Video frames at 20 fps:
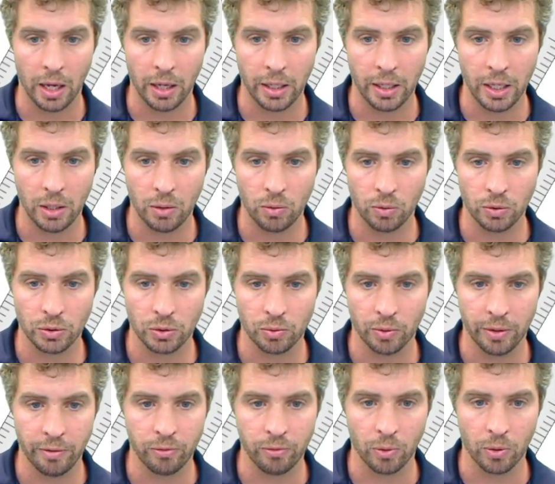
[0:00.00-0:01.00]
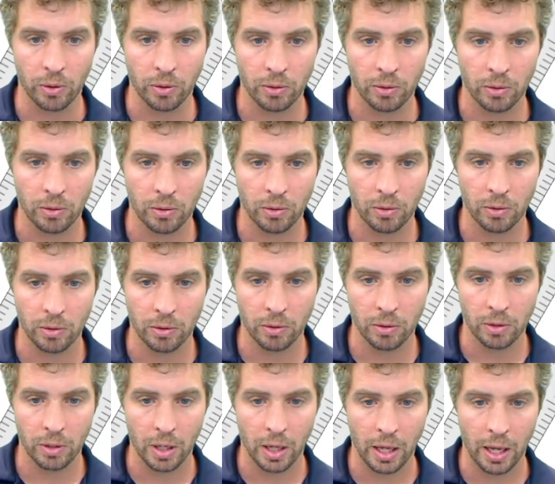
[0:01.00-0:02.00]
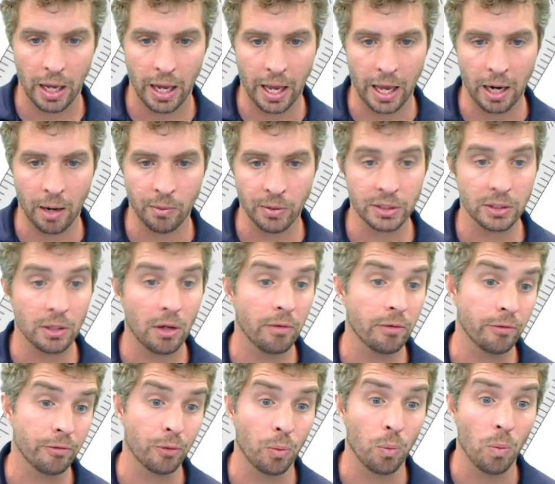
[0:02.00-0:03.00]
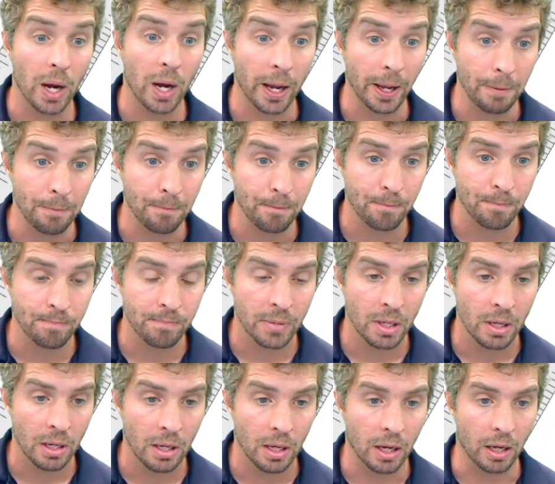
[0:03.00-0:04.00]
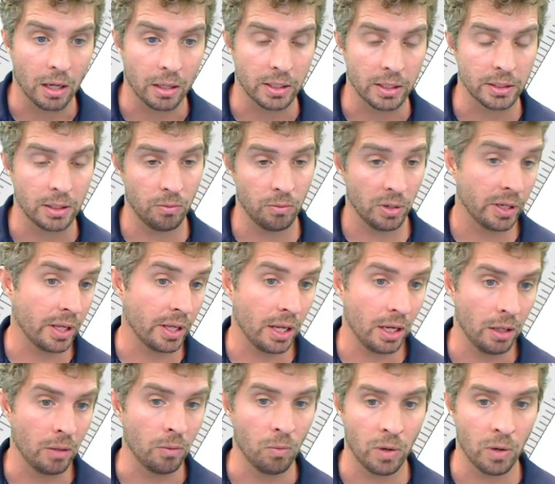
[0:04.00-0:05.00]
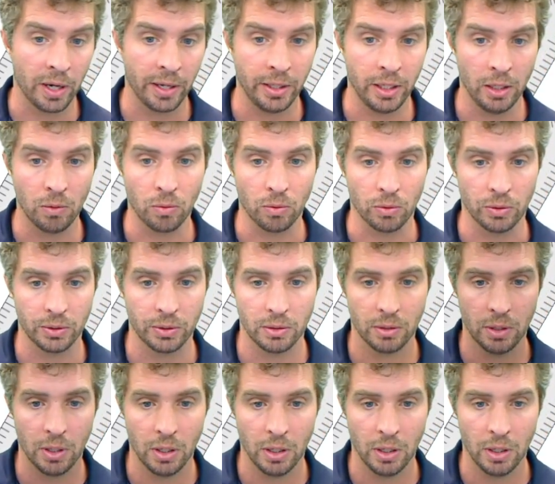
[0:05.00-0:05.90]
equals 24, and I want to solve it for y because I want to get it in y equals.